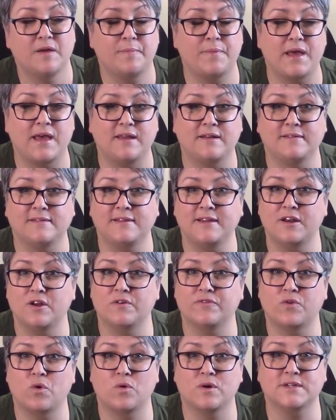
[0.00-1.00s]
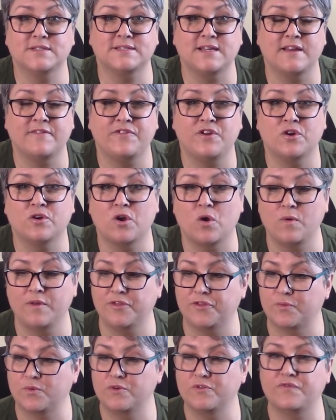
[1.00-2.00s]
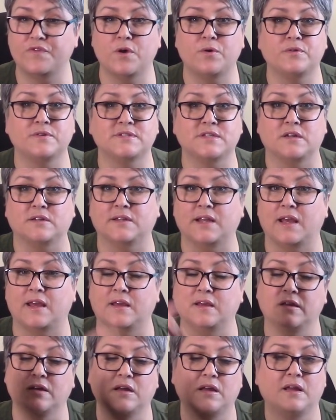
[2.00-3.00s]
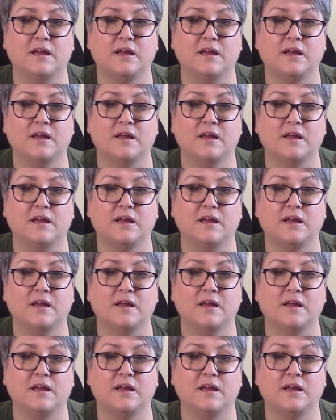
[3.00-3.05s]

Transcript: But, you know, of course, if you're going through photos all day